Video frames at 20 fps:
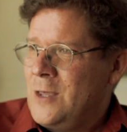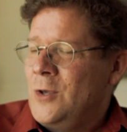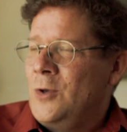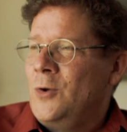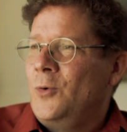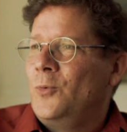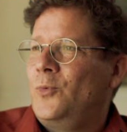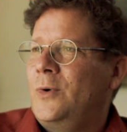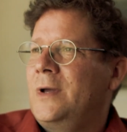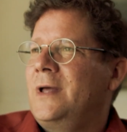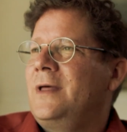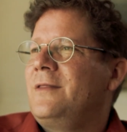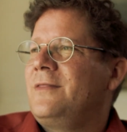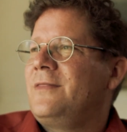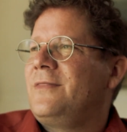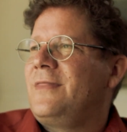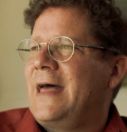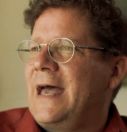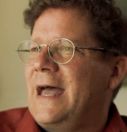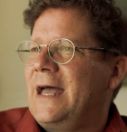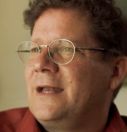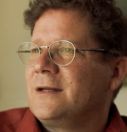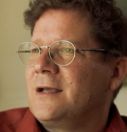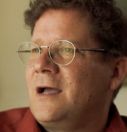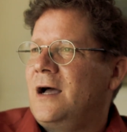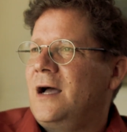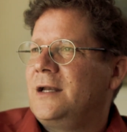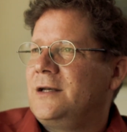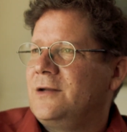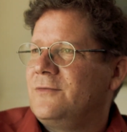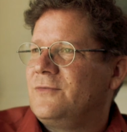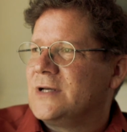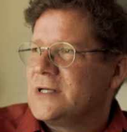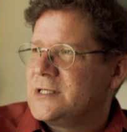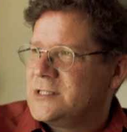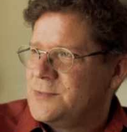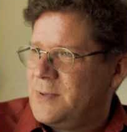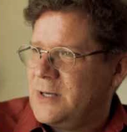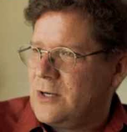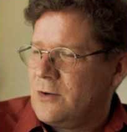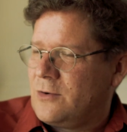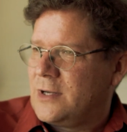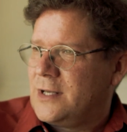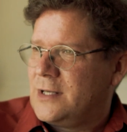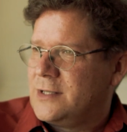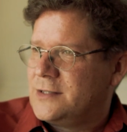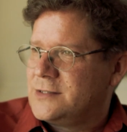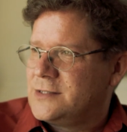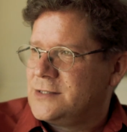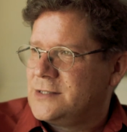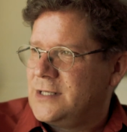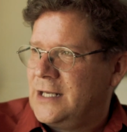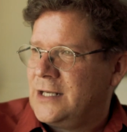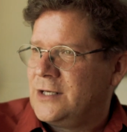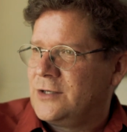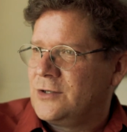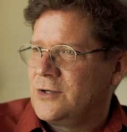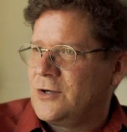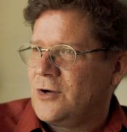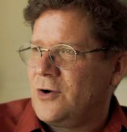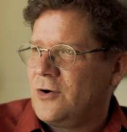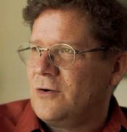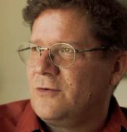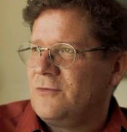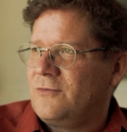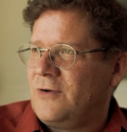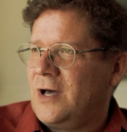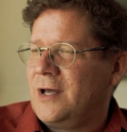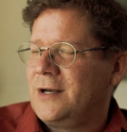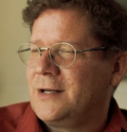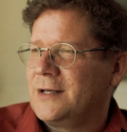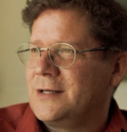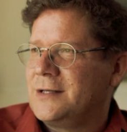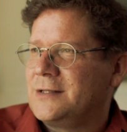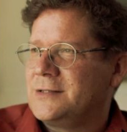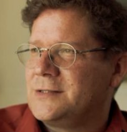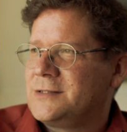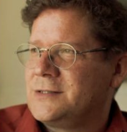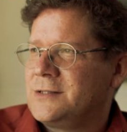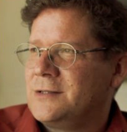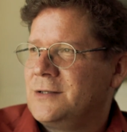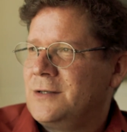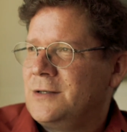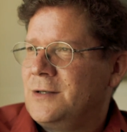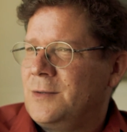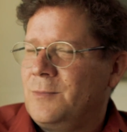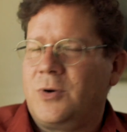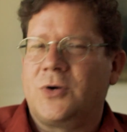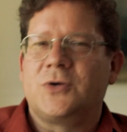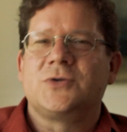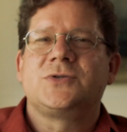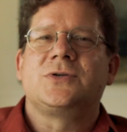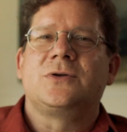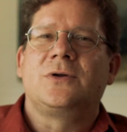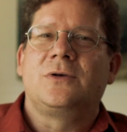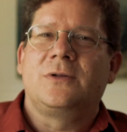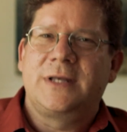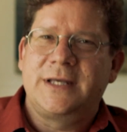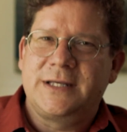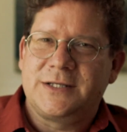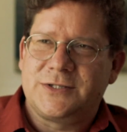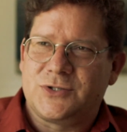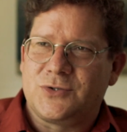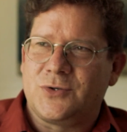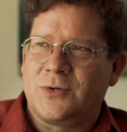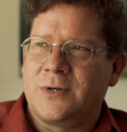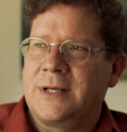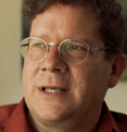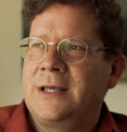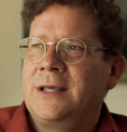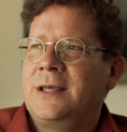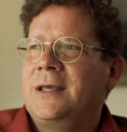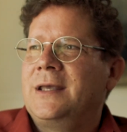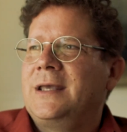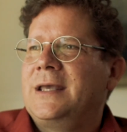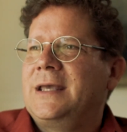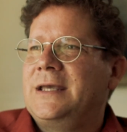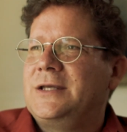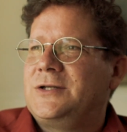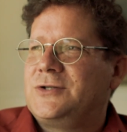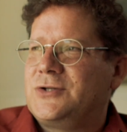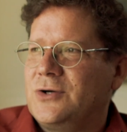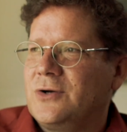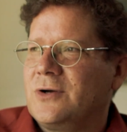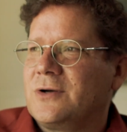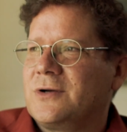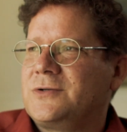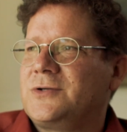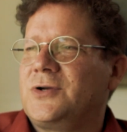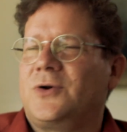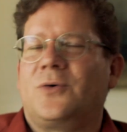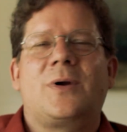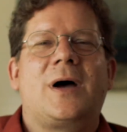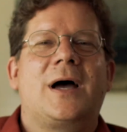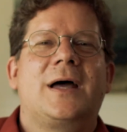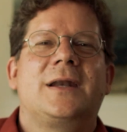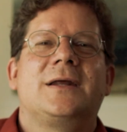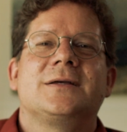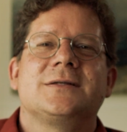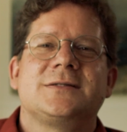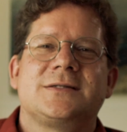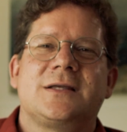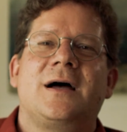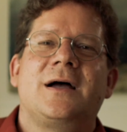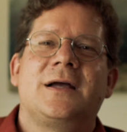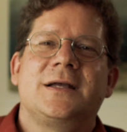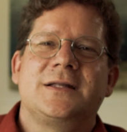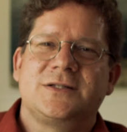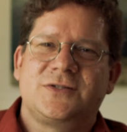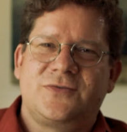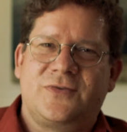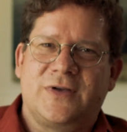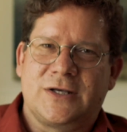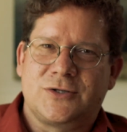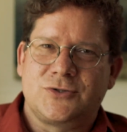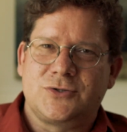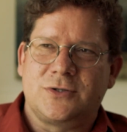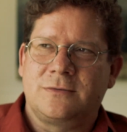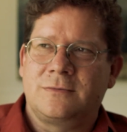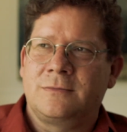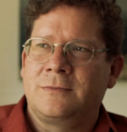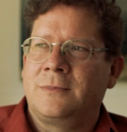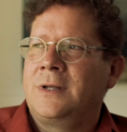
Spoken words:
With that kind of experience in Kurt Vonnegut's personal history, he took to writing science fiction.